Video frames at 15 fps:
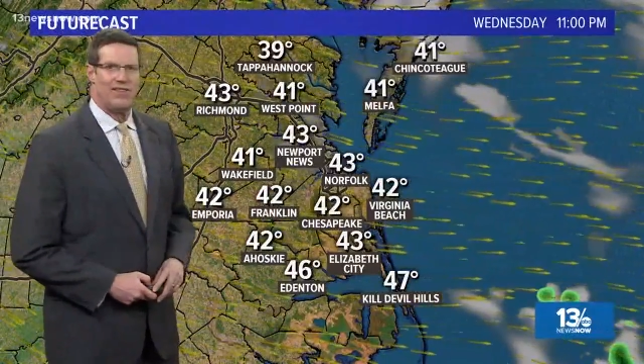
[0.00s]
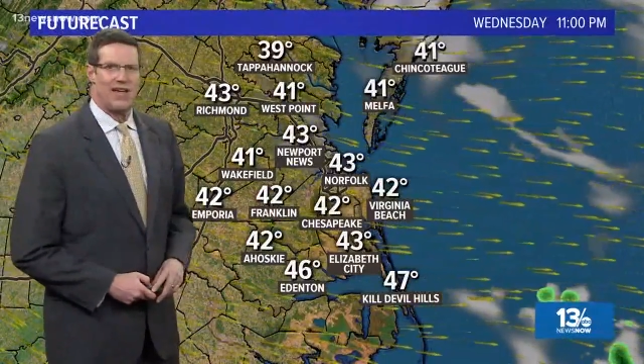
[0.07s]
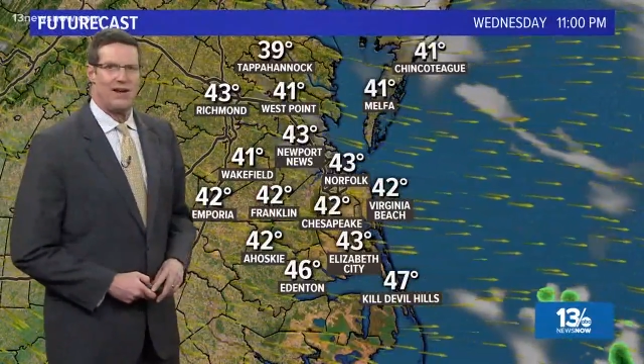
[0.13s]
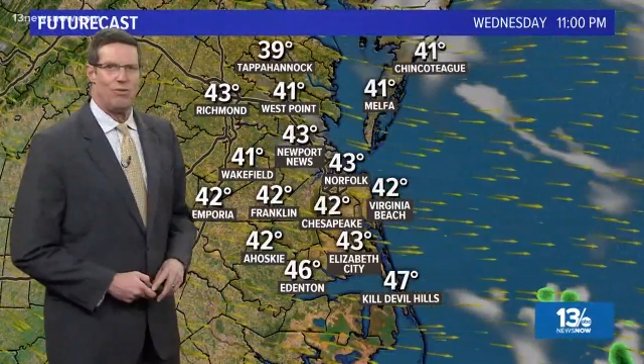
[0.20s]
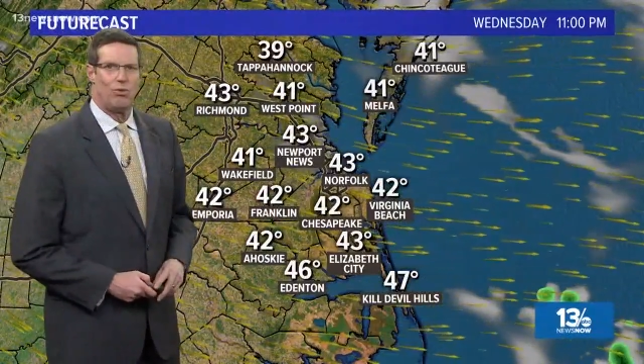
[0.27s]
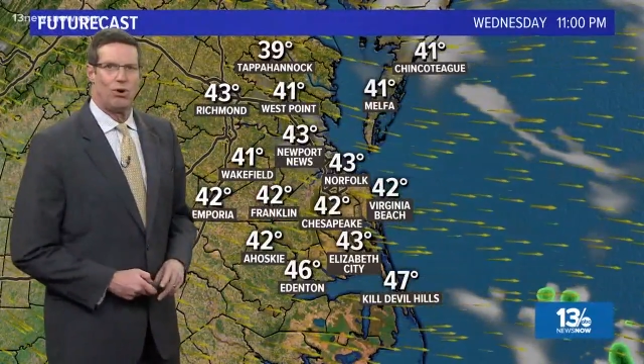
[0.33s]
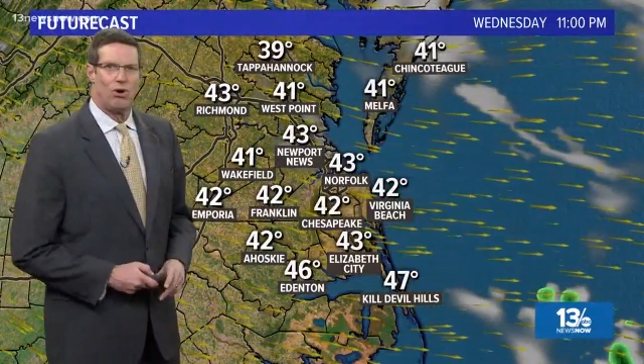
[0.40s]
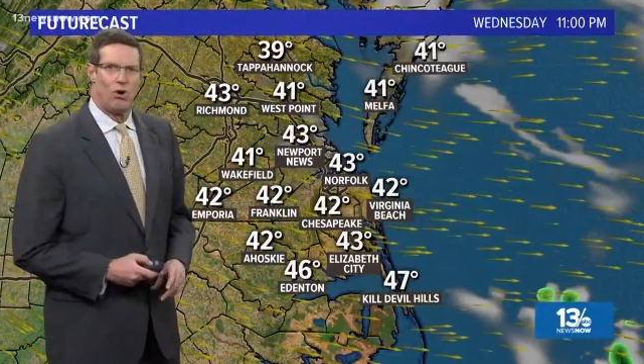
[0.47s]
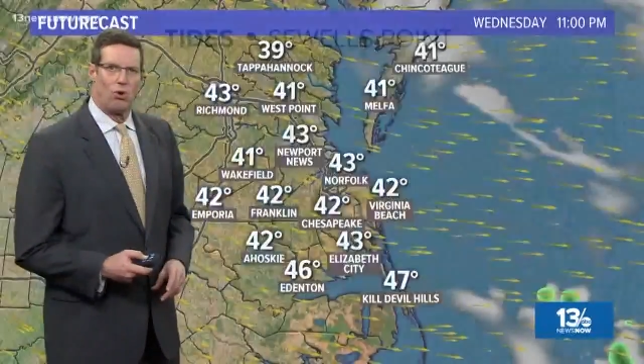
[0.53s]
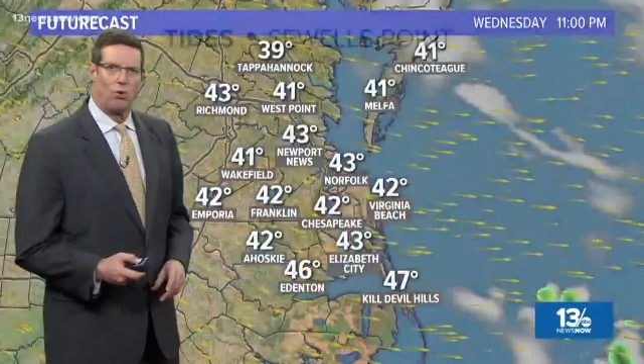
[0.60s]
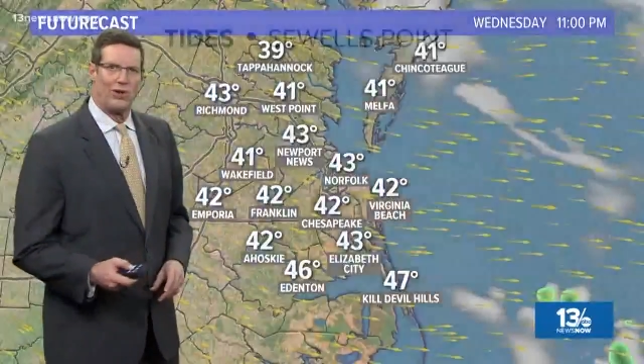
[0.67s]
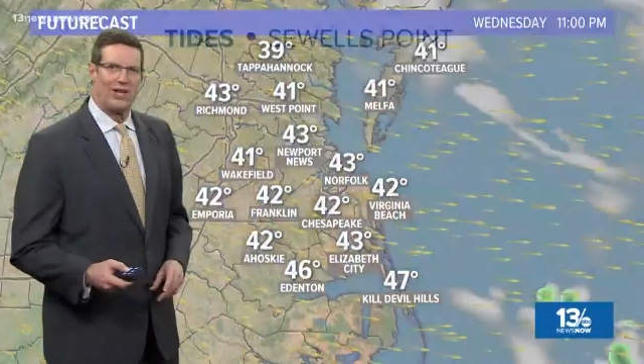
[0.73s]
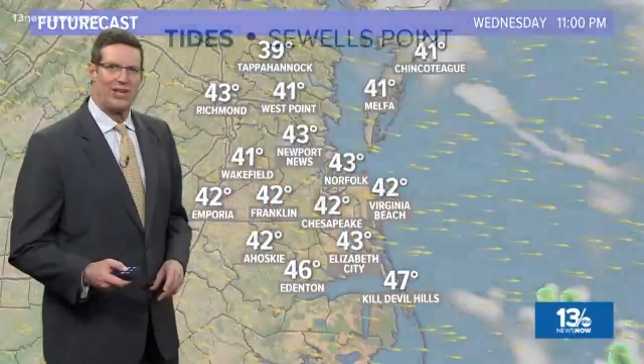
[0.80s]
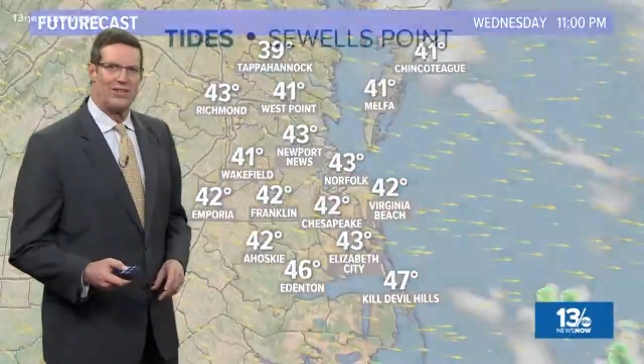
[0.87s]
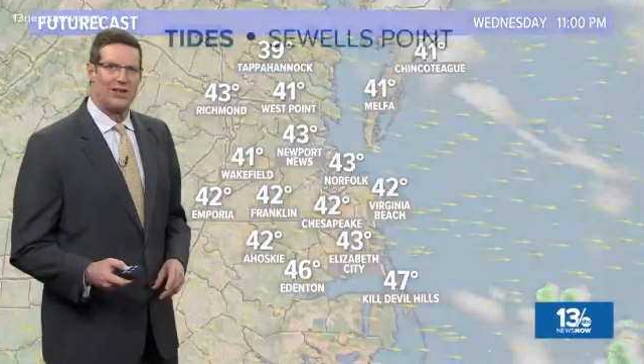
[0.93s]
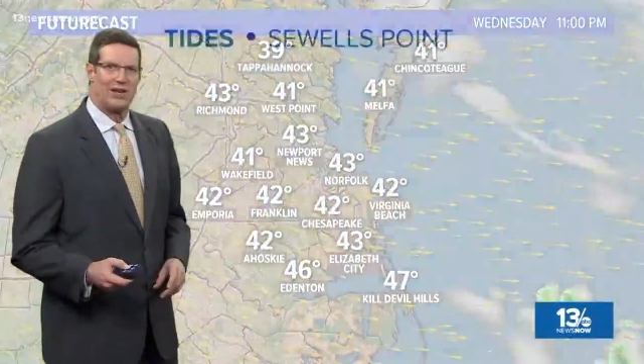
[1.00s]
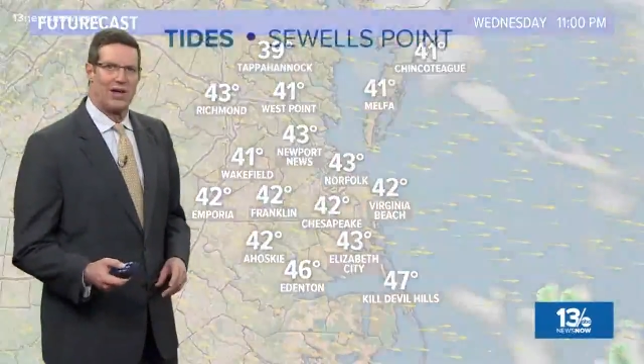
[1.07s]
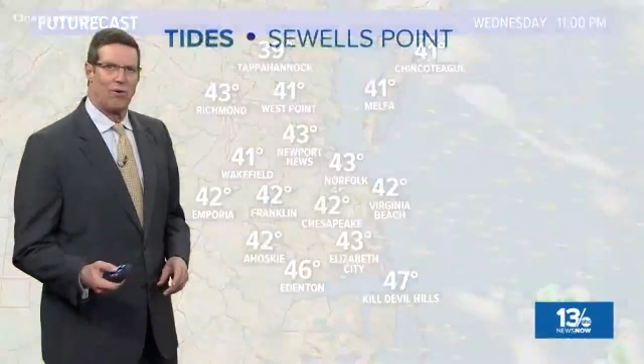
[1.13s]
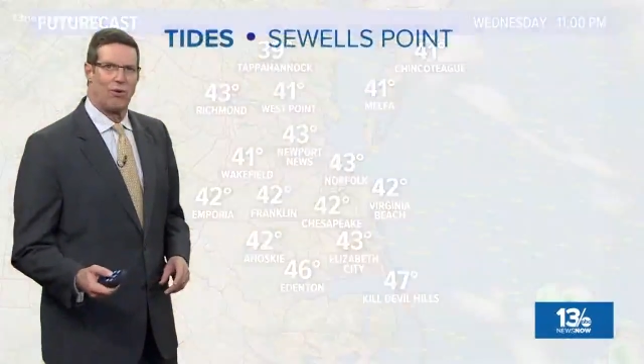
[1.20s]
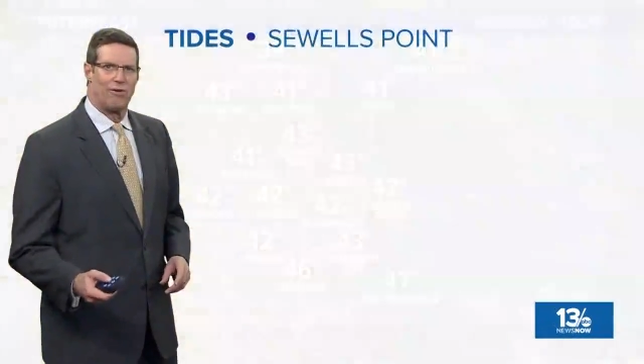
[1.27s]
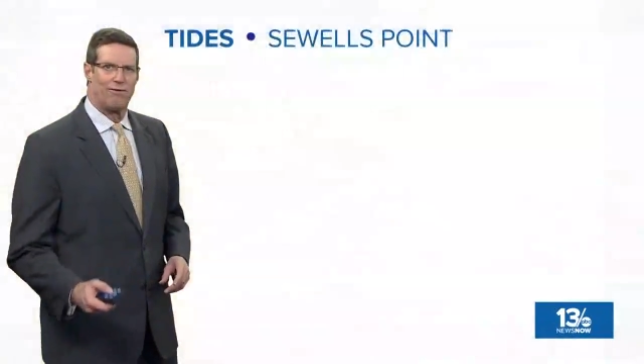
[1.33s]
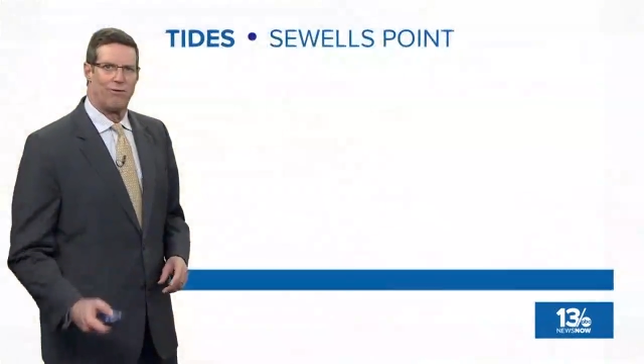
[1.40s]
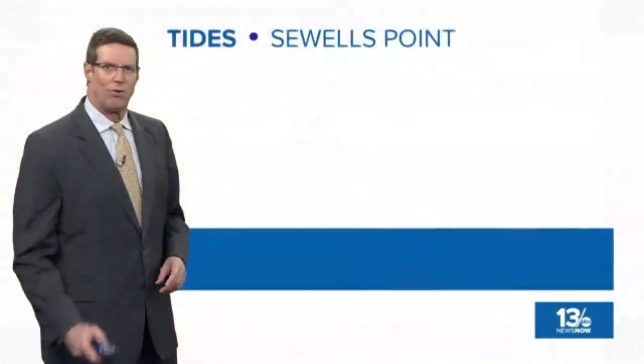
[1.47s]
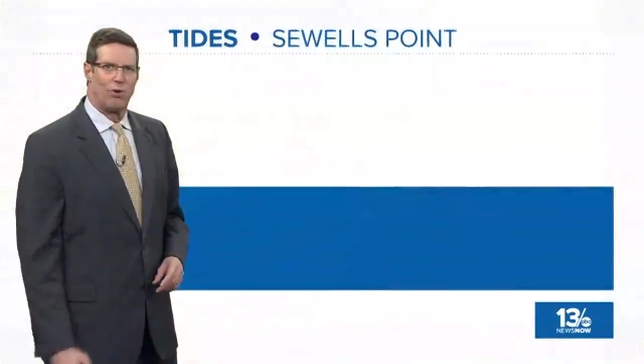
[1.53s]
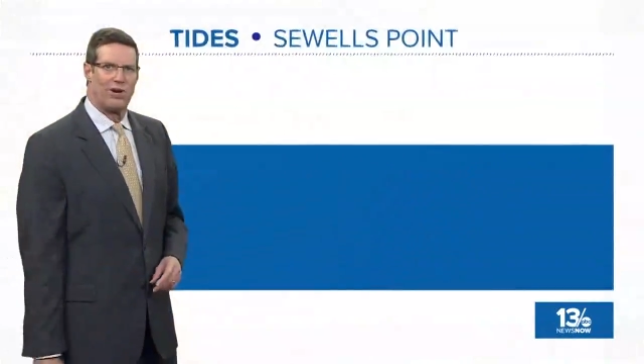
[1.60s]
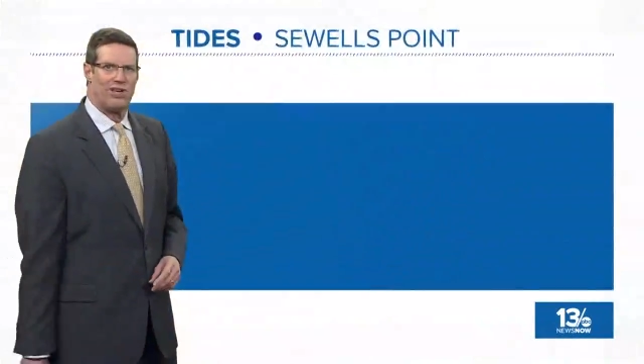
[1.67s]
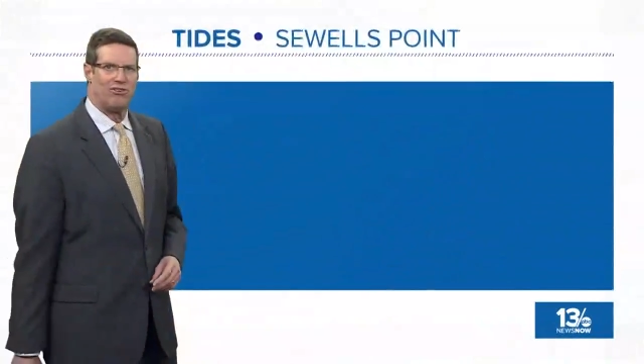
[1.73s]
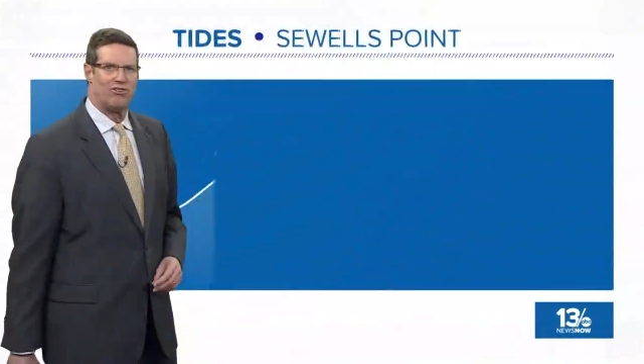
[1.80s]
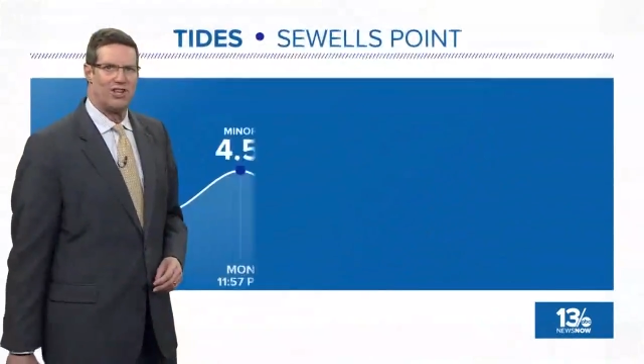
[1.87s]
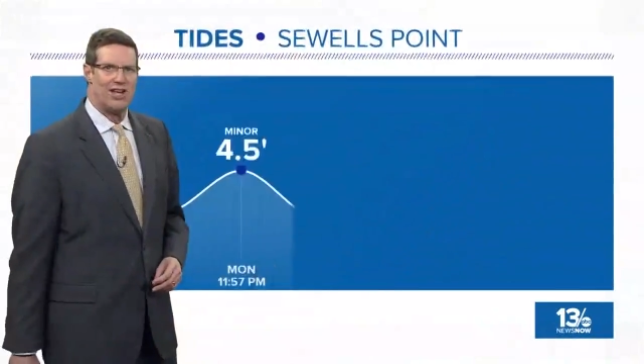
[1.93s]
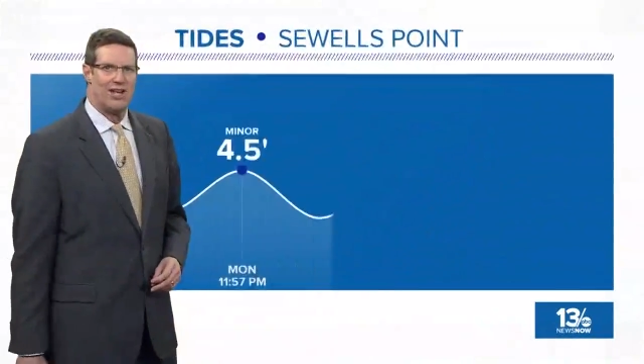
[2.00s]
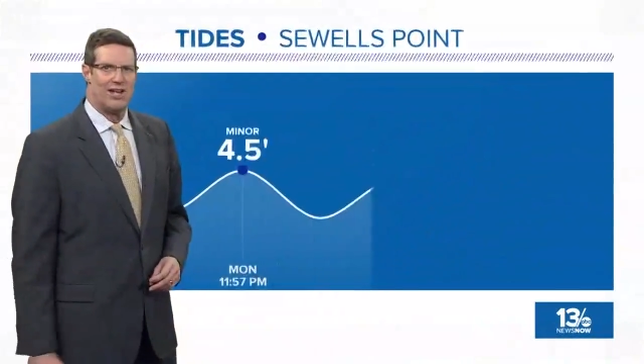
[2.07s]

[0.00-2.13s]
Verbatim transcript: then we're holding in the lower 40s,